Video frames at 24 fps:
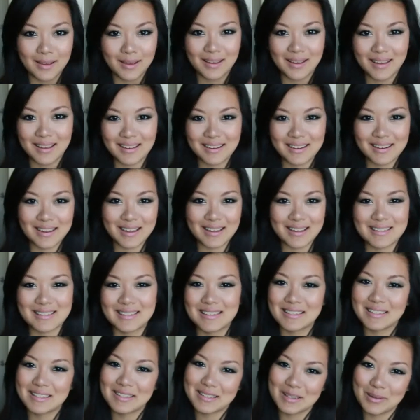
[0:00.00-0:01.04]
Hi
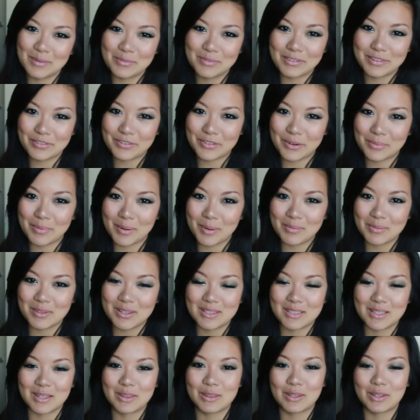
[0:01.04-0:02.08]
guys, this is Emily from
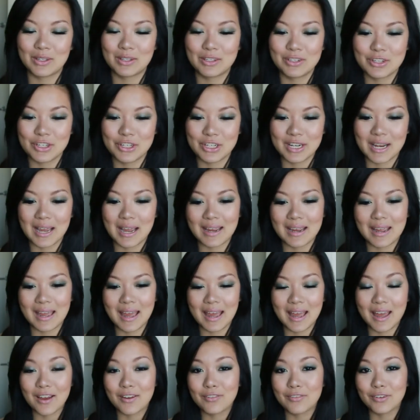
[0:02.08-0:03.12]
Emily's Anthology. I
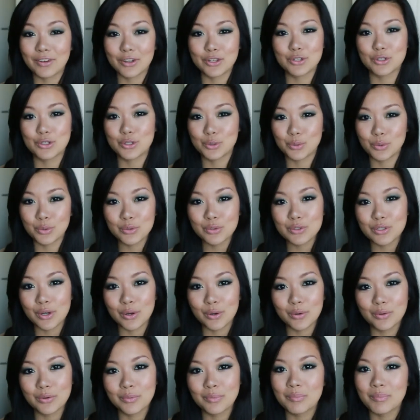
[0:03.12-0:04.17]
have a jewel
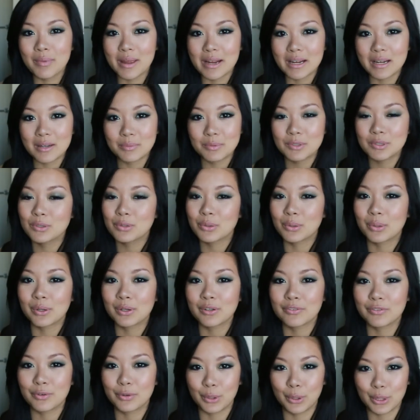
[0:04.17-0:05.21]
tone makeup
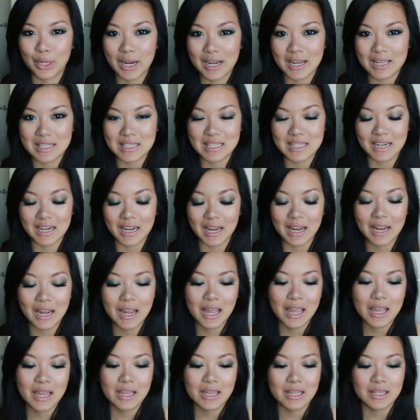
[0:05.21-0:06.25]
tutorial for you guys today.
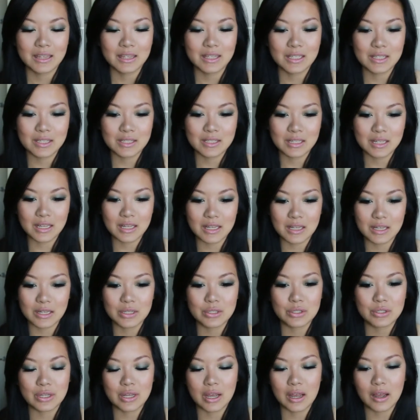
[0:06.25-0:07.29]
This
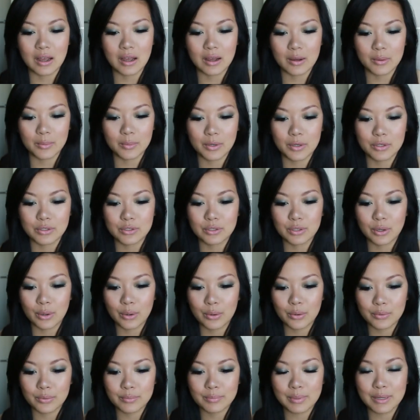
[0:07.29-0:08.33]
is a
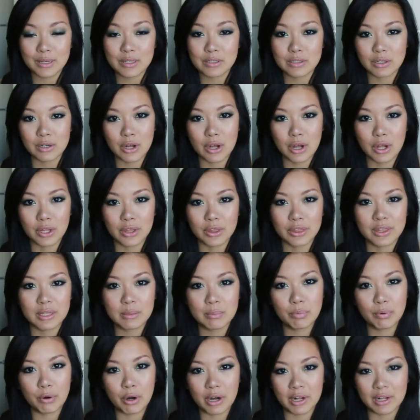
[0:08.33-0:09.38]
tone based on
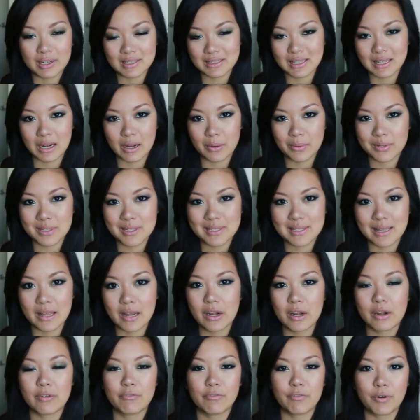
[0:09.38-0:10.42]
the products that I was
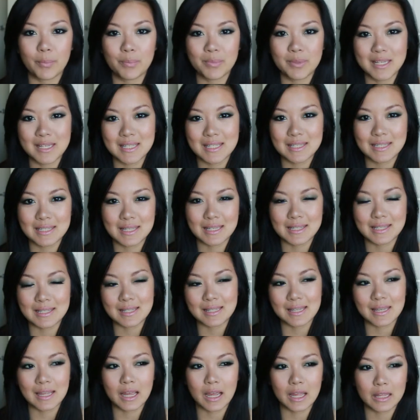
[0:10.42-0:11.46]
sent from the
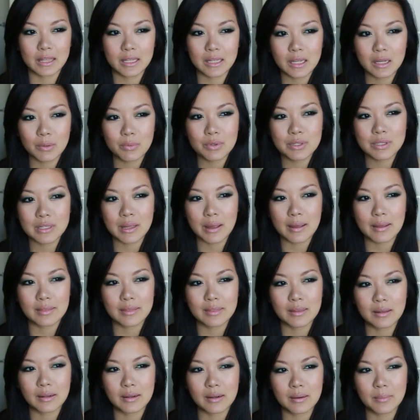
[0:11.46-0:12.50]
Sisley. I think it was
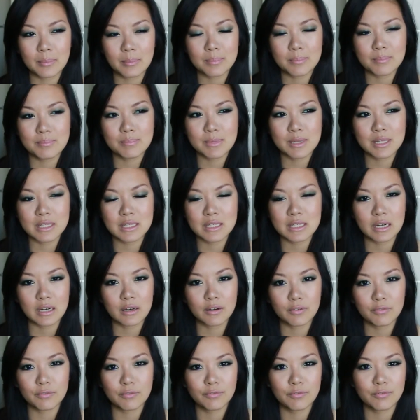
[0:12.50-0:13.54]
the
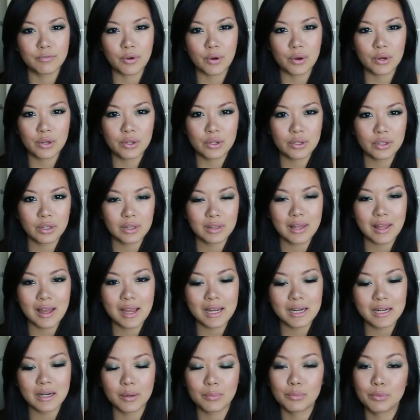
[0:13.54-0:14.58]
Mystic Fall
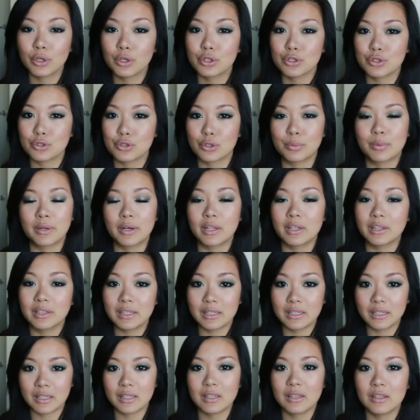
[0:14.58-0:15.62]
line, I'm not sure, but I'll
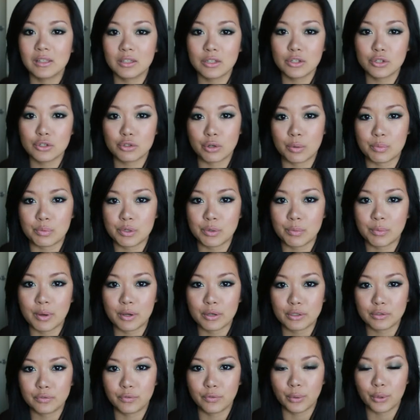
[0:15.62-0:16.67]
link it in the description
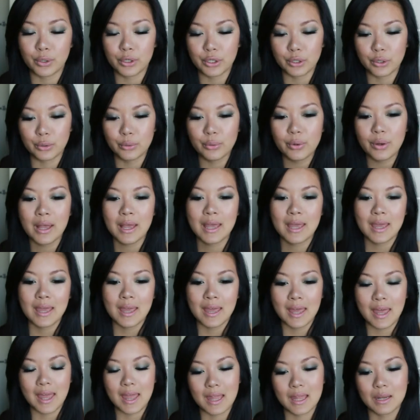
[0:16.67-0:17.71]
box for you.
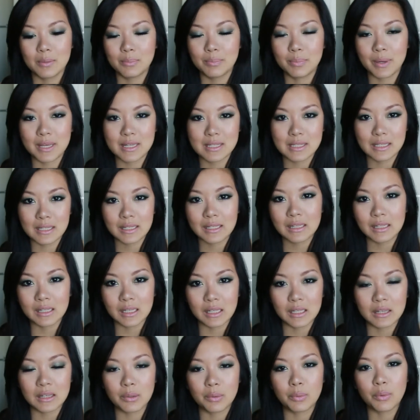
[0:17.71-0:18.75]
And
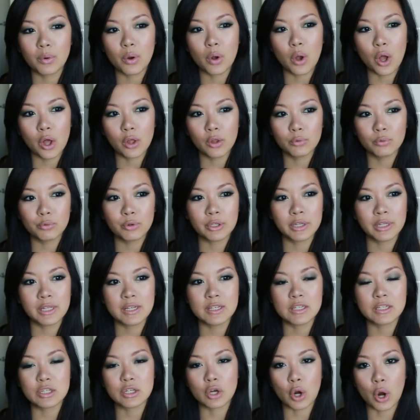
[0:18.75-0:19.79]
basically they were all
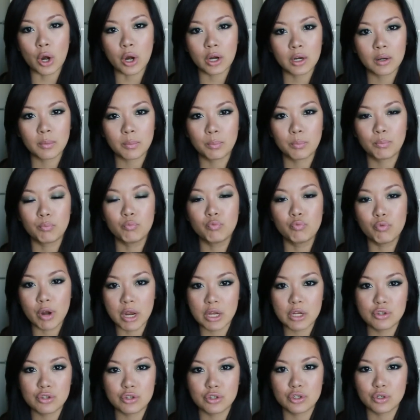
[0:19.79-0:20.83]
really dark,
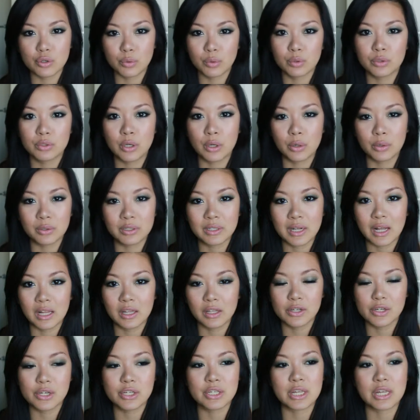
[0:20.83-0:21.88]
rich jewel tone
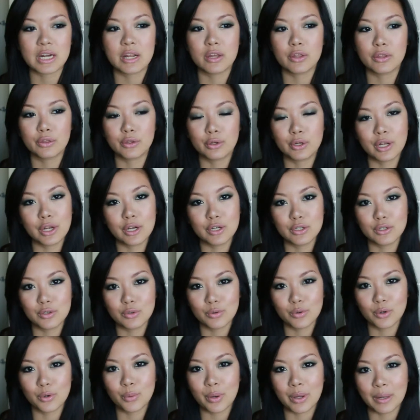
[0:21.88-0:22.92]
colors, and I thought I'd
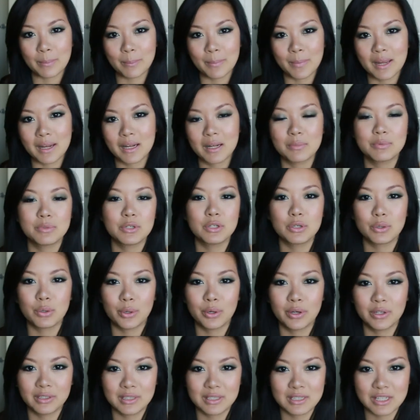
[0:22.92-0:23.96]
do a quick makeup
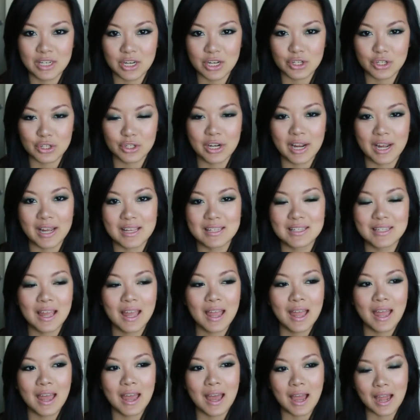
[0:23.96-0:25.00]
tutorial to teach you guys
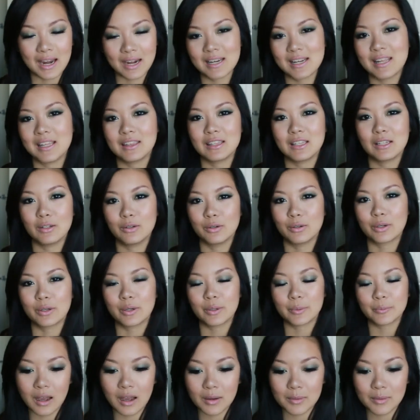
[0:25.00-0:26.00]
how to get the look.